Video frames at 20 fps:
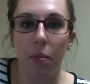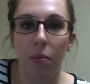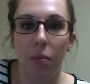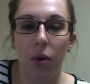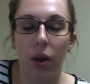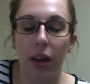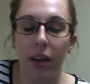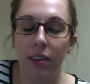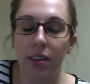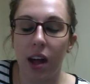
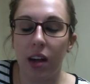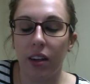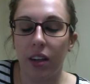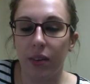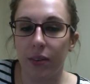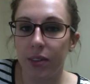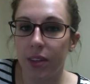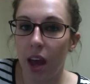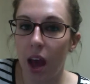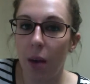what exactly
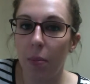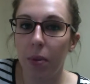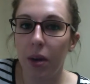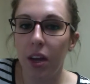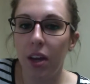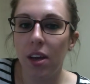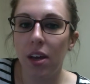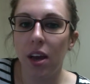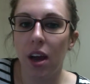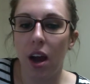was
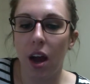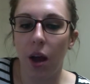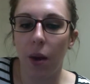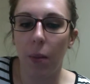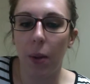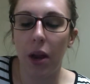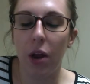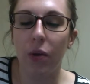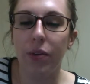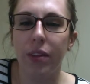happening.
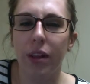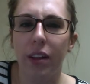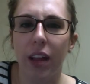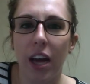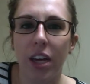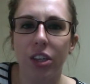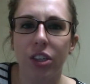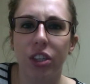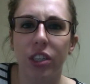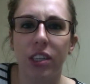I know in the
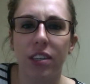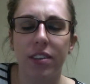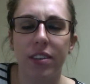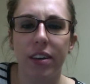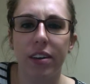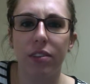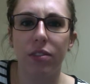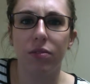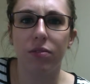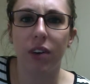lecture it
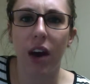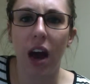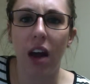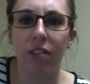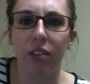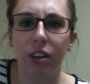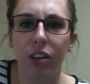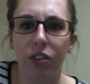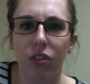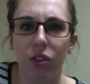says 5
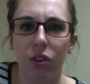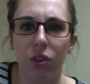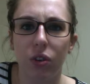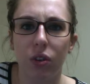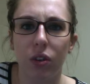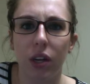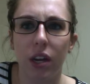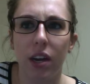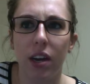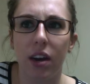years
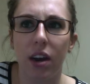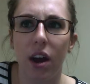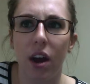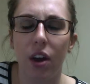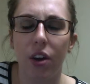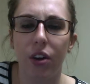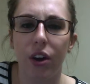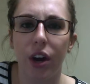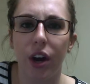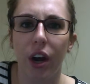old and
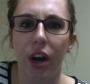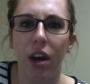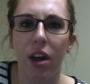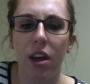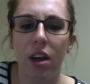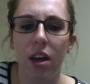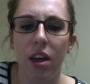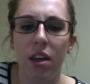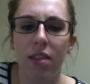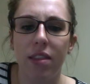under
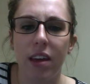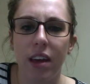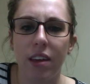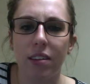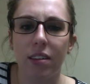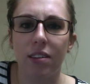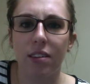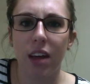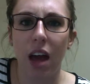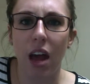thinks
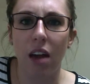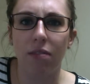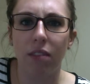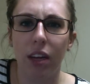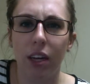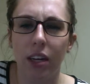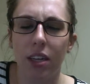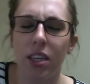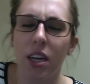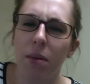it's kind of
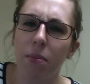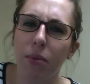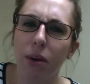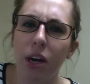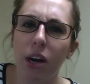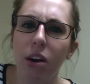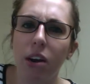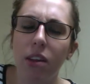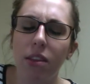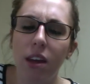like a
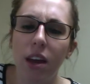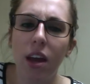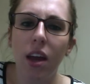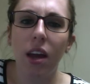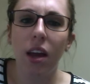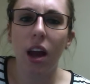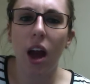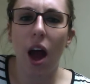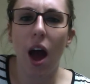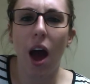temporary
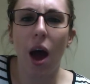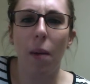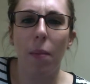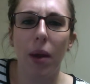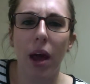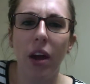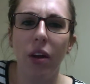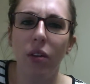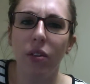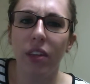thing.
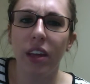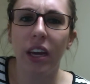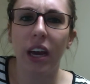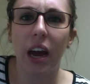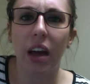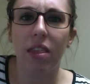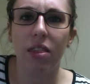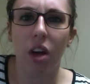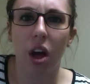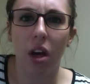I don't think
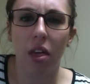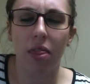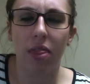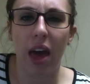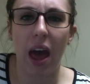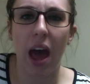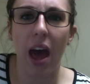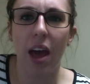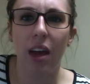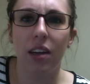I thought
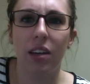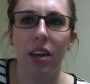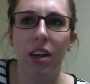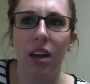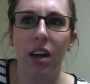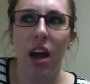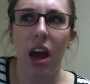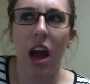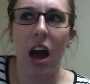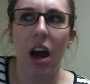that.
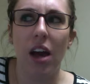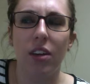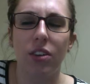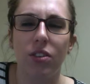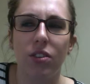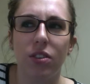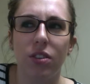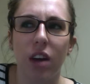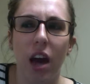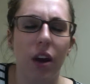I
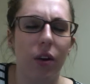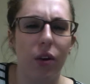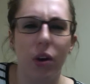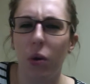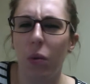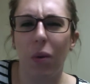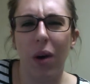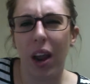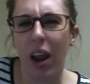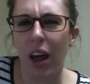don't know
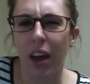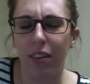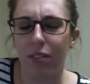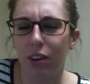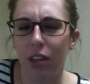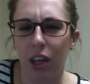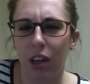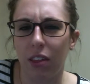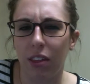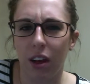what I
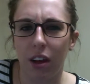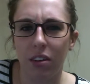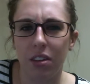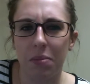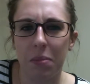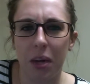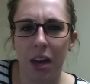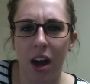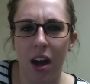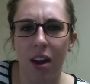really thought, to
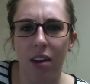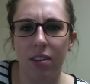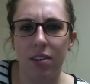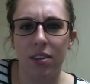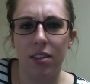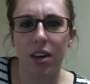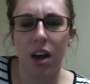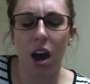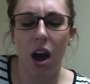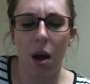be
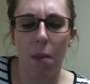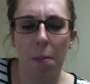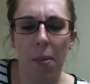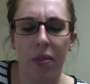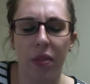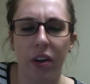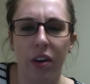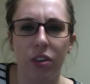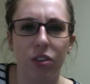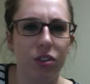honest,
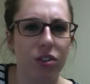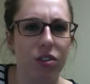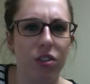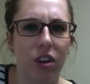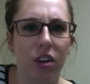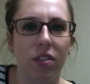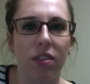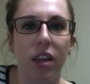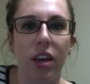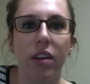but there are just
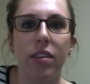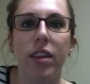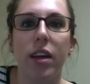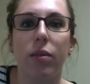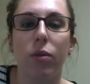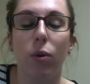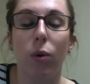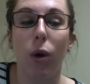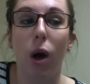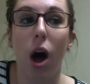certain things that
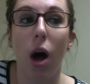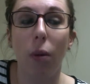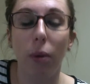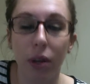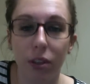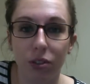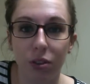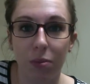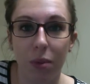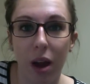will
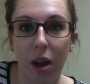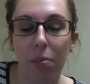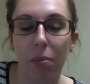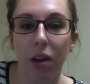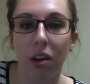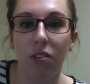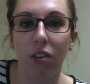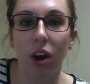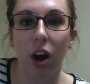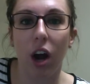always remind
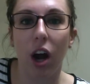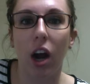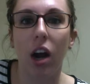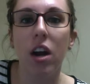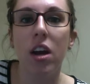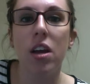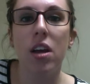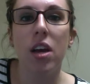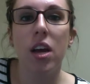me of her